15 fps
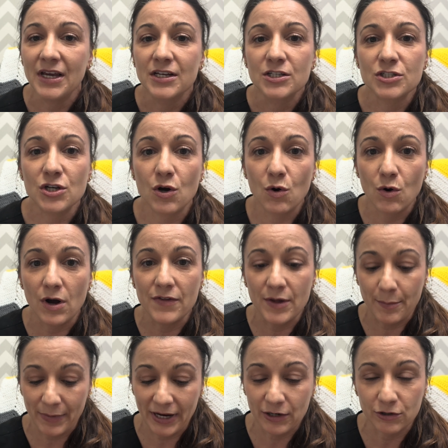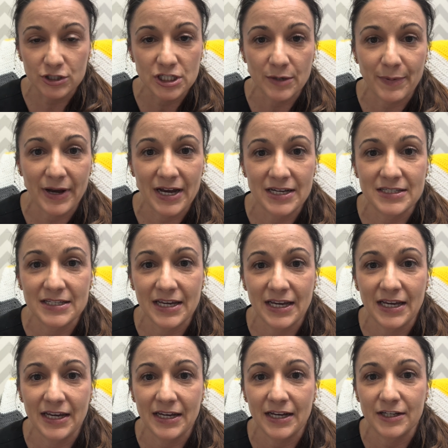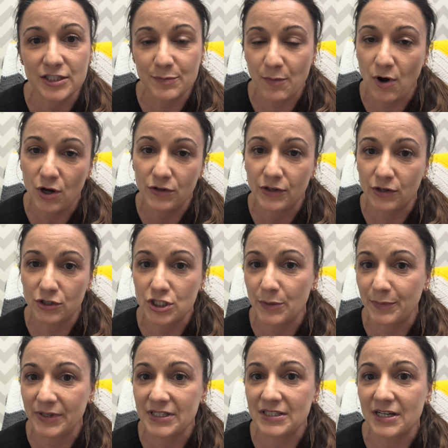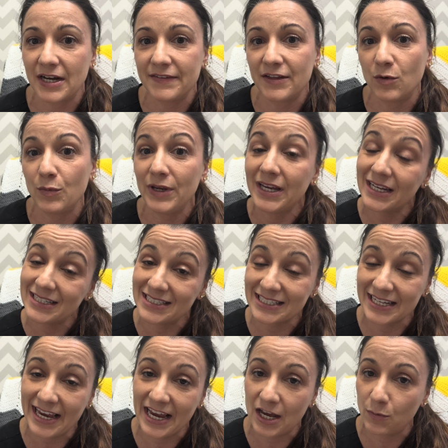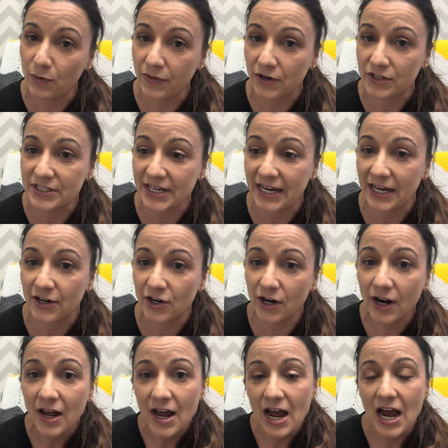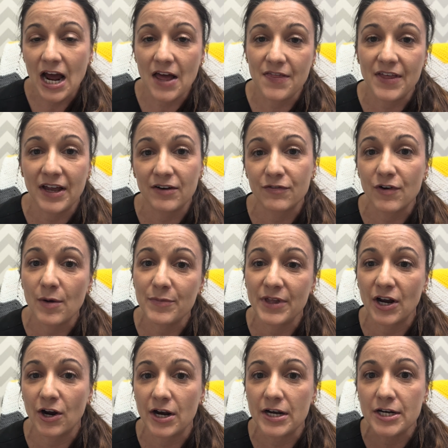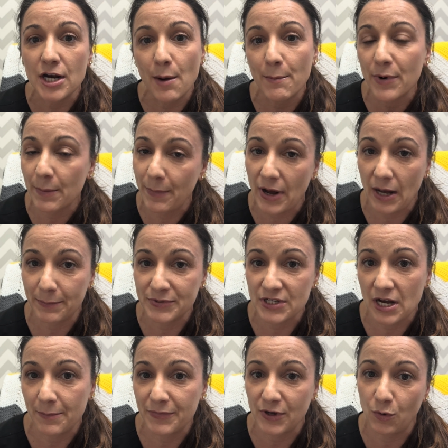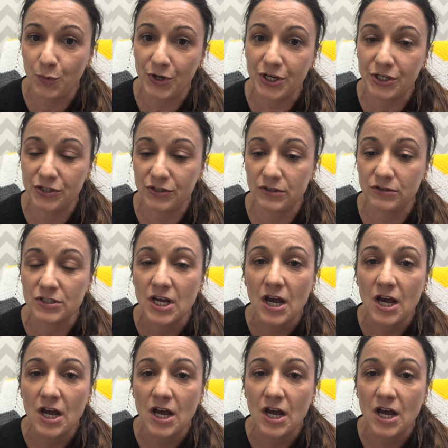So the microchip has a small little chip inside that we can scan with our scanner. And then from there, a number pops up that we can use